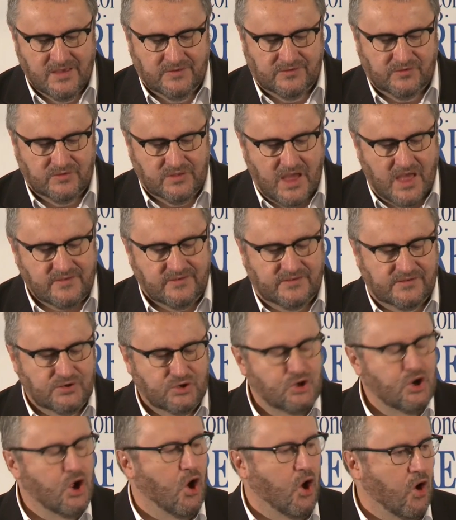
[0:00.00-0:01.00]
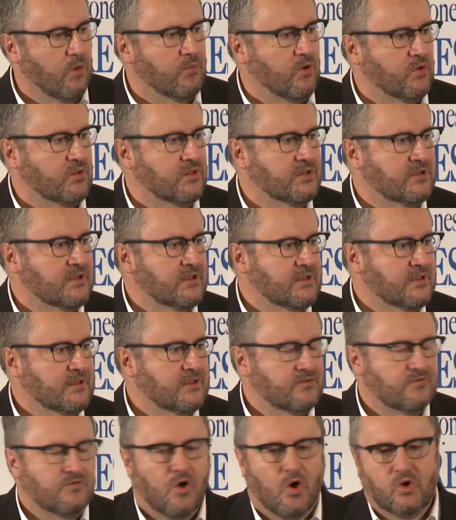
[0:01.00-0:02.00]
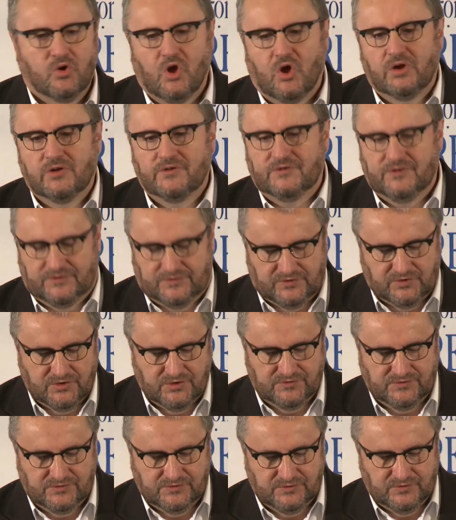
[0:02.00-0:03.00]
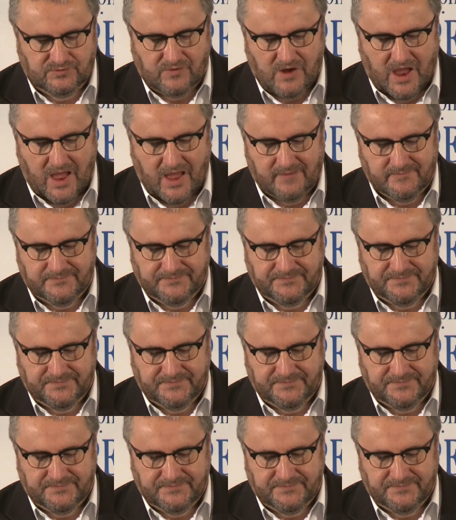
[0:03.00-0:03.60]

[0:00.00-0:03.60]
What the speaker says: So that's a normal Royal College of Surgeons rat.